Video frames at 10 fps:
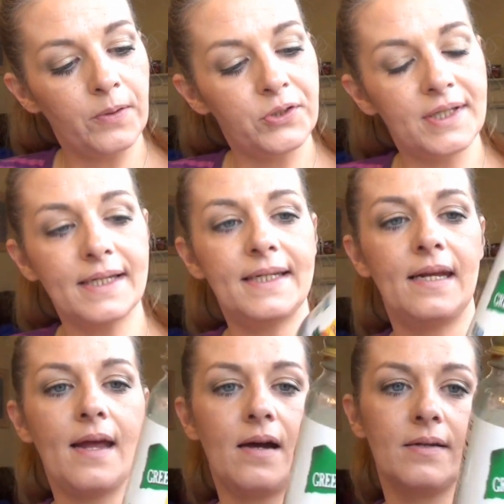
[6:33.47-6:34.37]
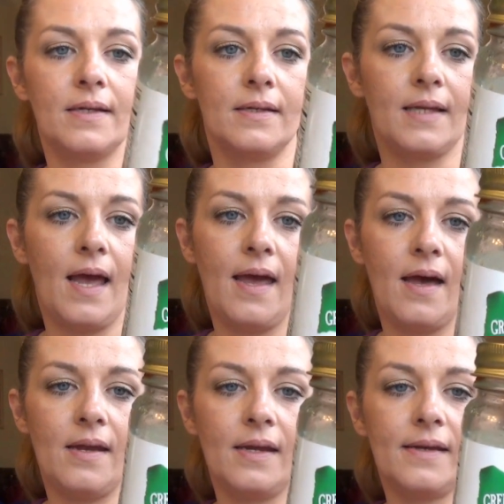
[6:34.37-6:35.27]
16 ounces
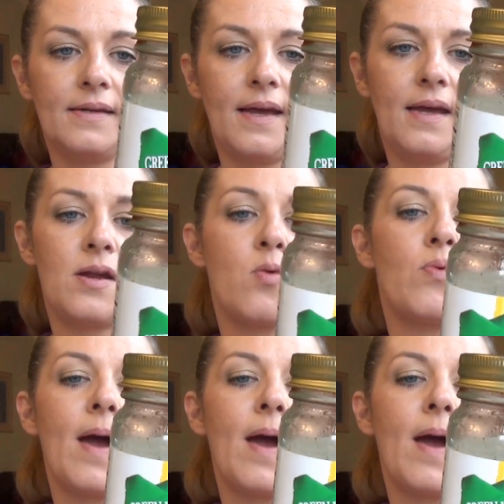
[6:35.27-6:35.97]
and it contained